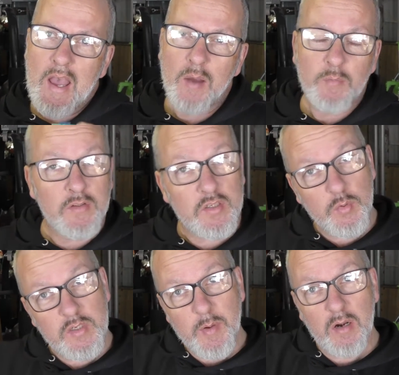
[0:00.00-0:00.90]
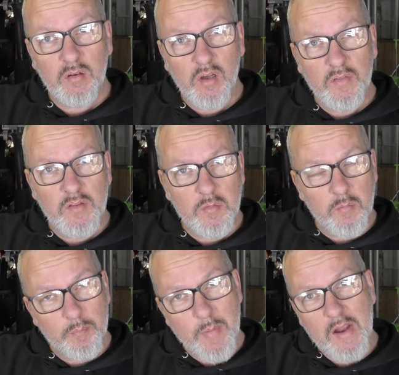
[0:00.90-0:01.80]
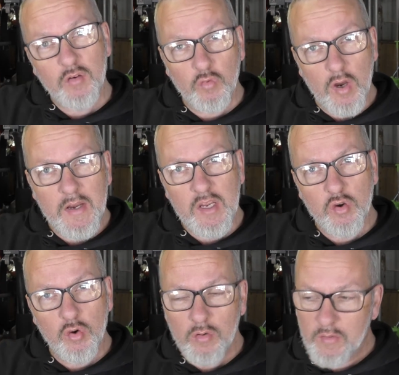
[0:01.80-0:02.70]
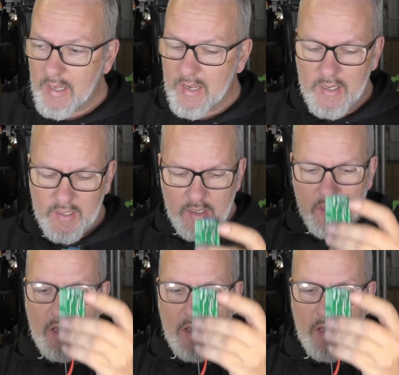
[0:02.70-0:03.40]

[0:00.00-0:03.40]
up near the switch panel on the back right hand corner of the car,